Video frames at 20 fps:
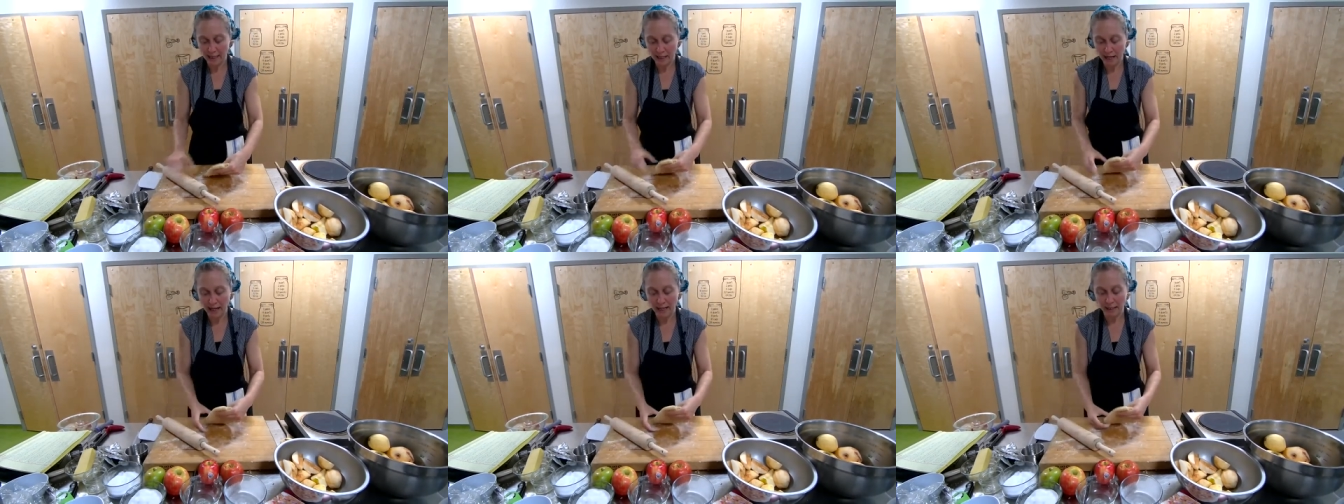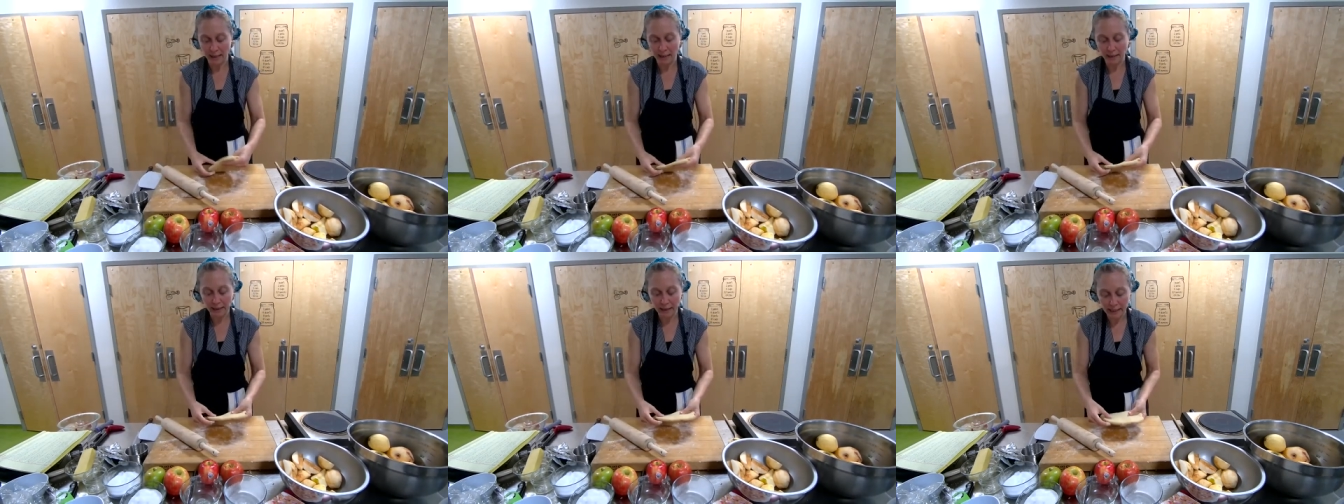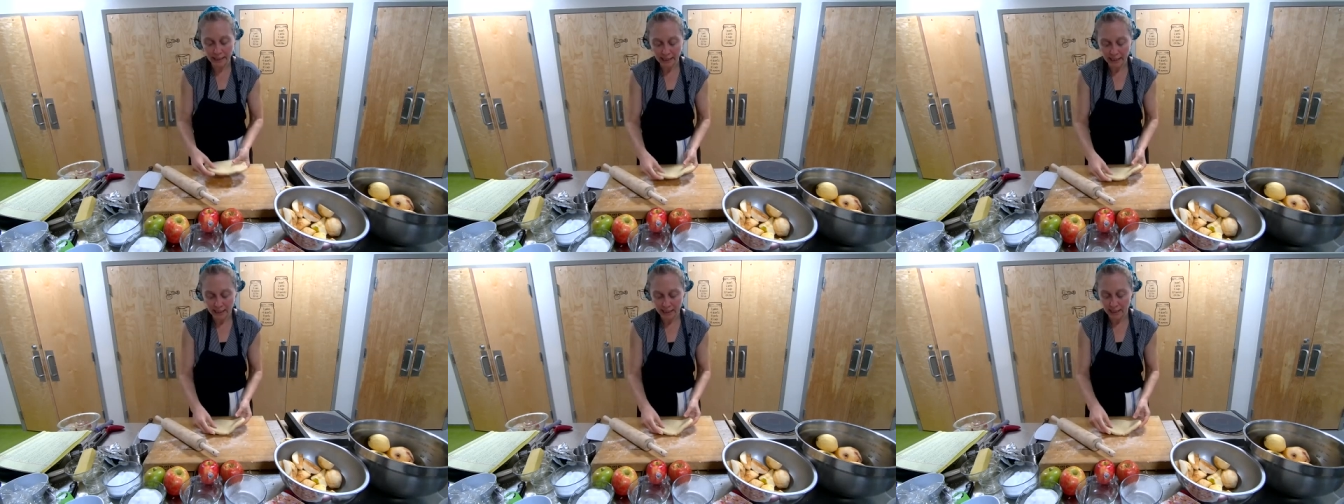at
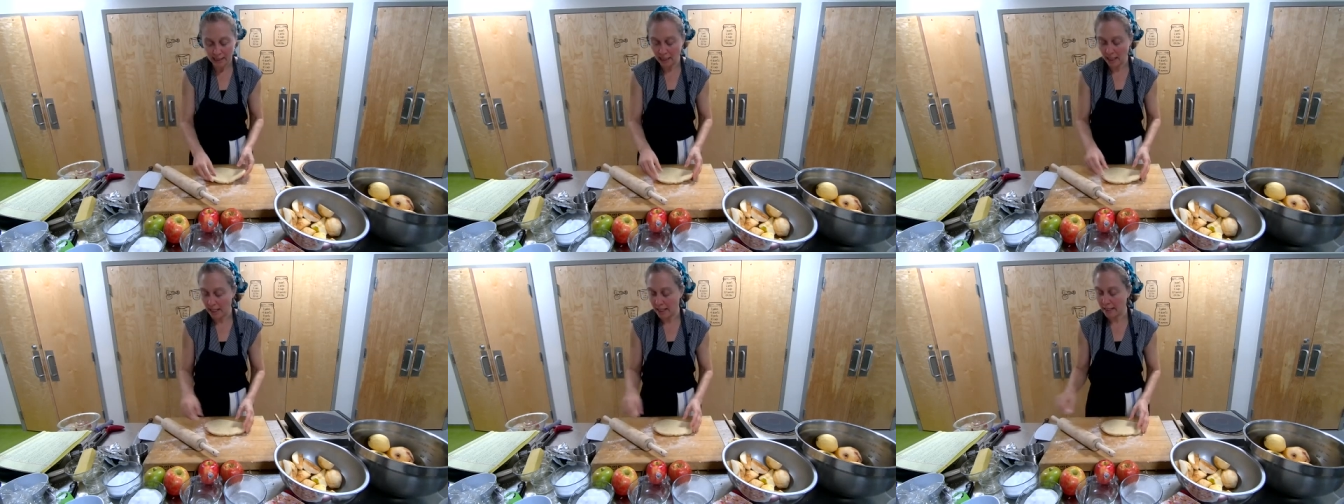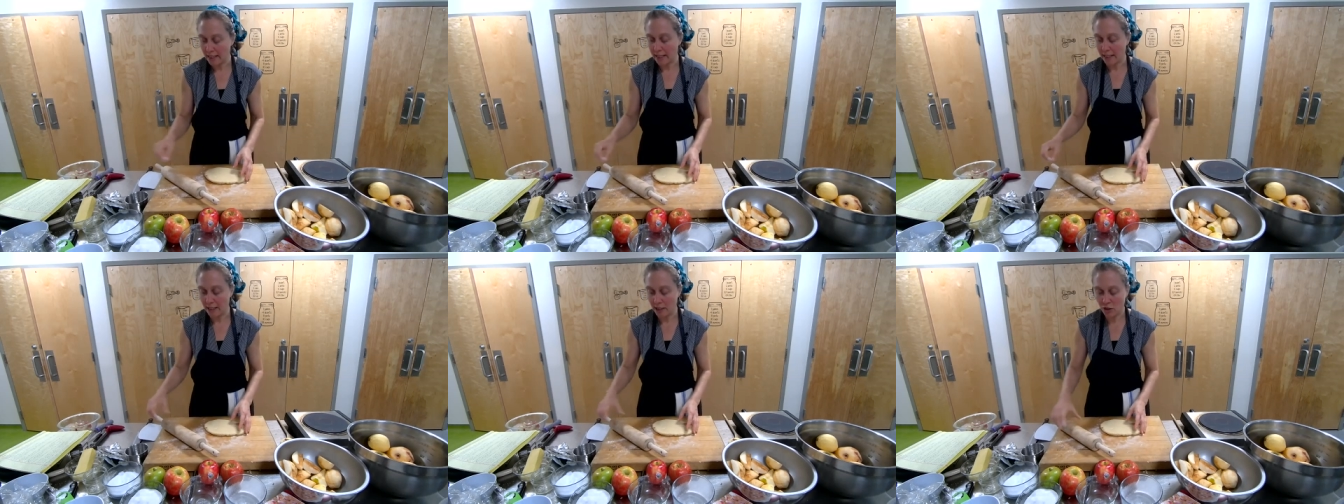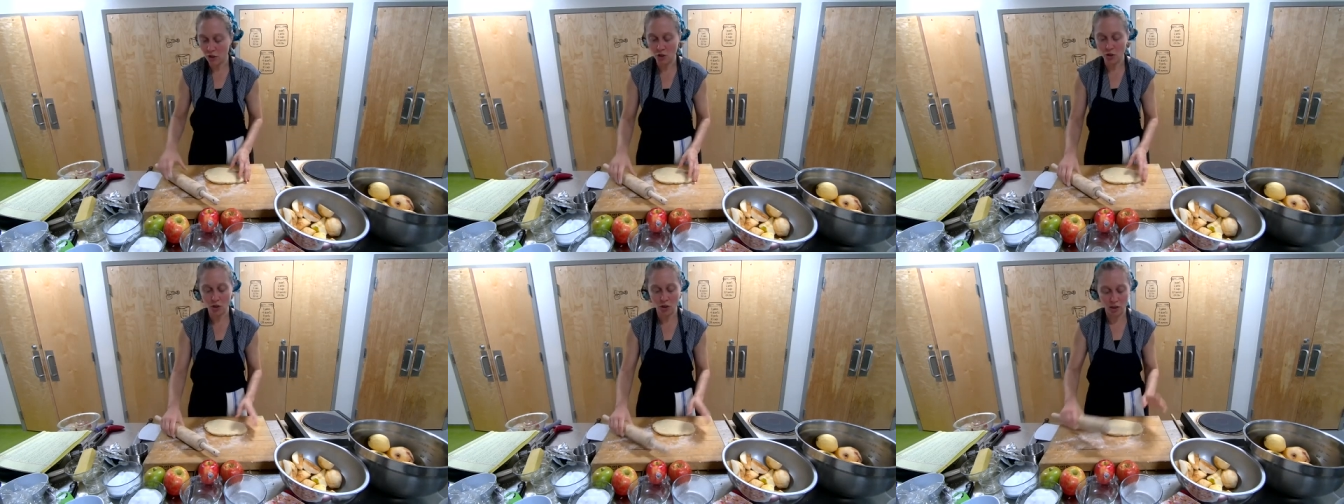least an
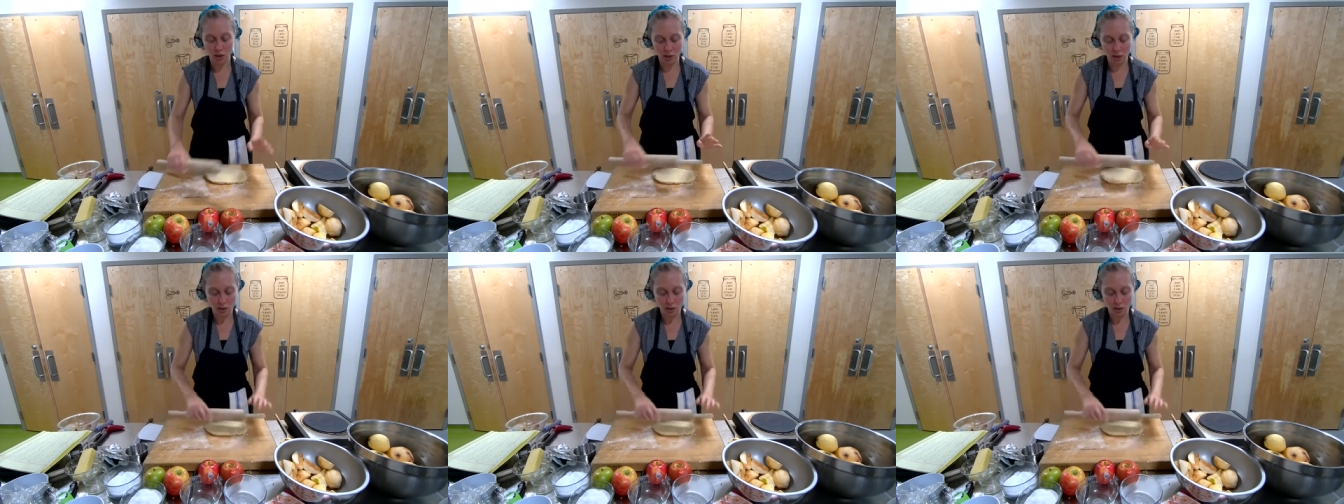inch